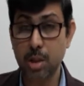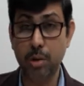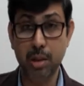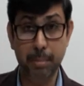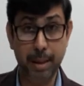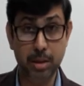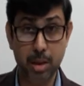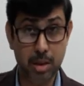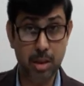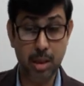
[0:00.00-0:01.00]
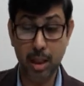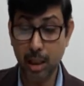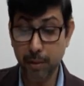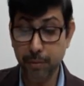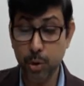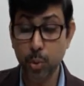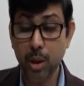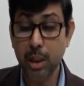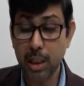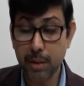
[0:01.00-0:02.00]
on the bench, isn't it? If you
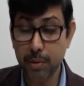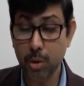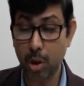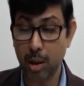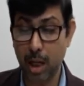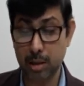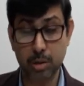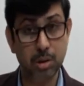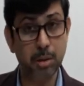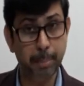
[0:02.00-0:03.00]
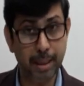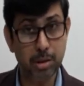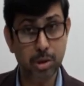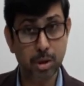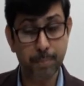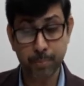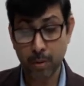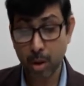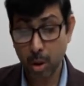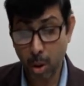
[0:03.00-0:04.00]
leave your glasses on the bench,
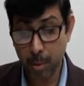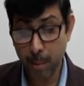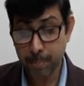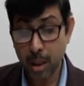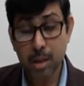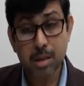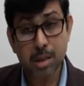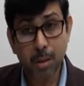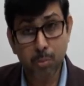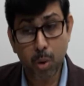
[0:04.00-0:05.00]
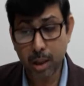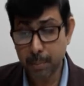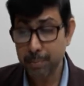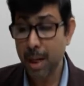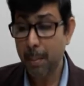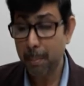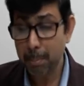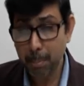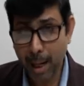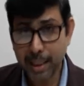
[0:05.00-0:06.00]
comma, someone
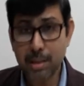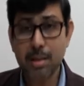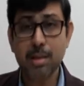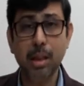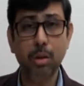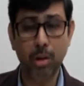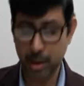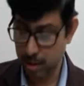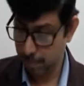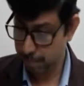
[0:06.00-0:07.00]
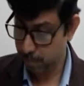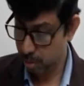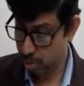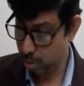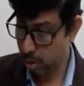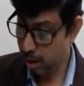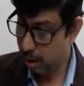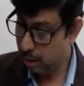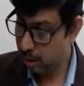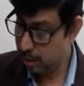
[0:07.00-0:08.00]
might sit on it.
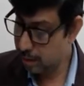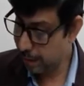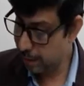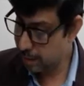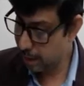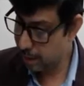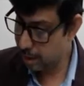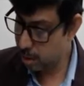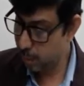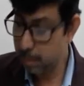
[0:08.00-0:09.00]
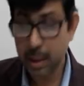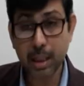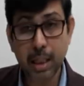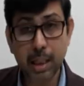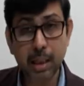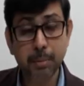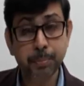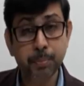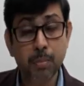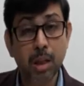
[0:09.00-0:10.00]
So the second sentence will be
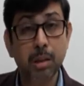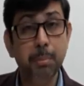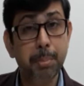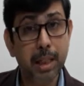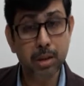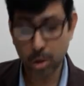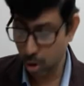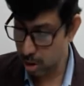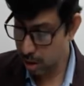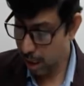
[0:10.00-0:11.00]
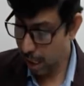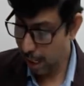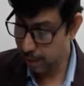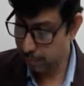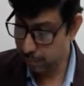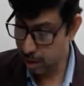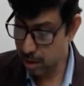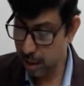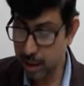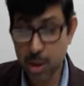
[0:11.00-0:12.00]
creating the main clause and the first
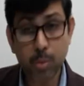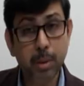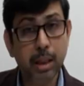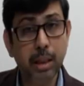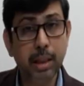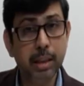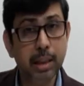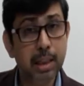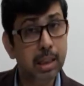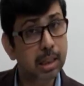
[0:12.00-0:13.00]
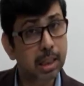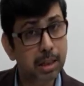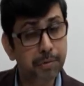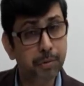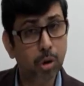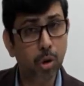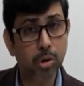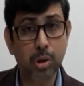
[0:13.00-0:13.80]
sentence will be creating the if clause or